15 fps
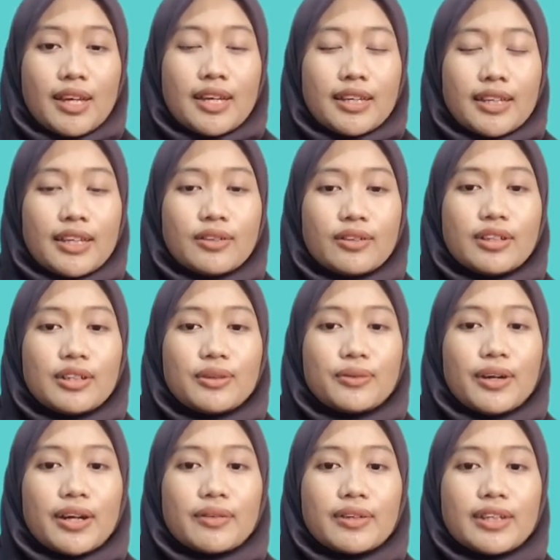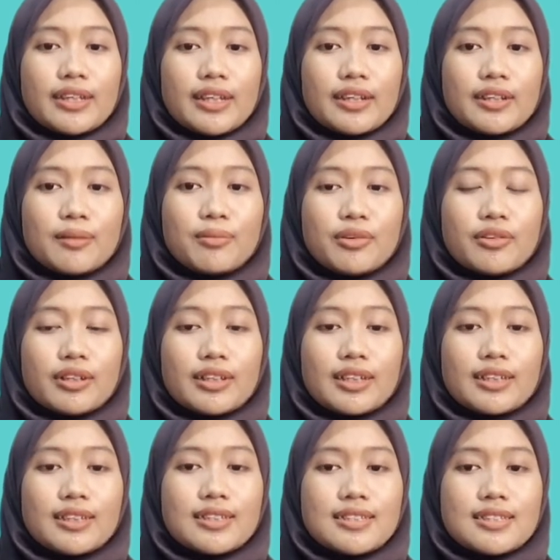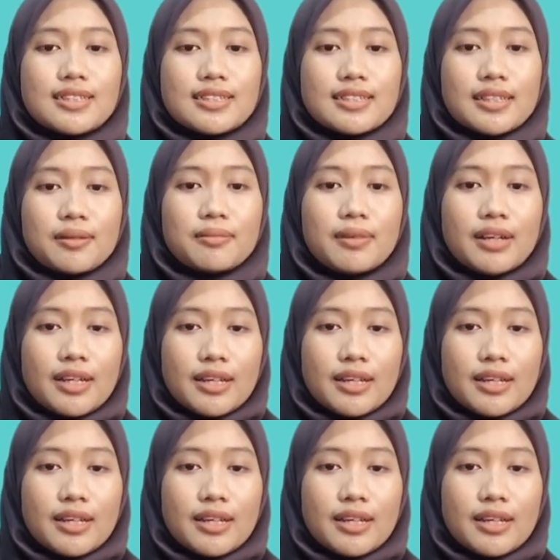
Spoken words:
In order to eradicate the bureaucratic system,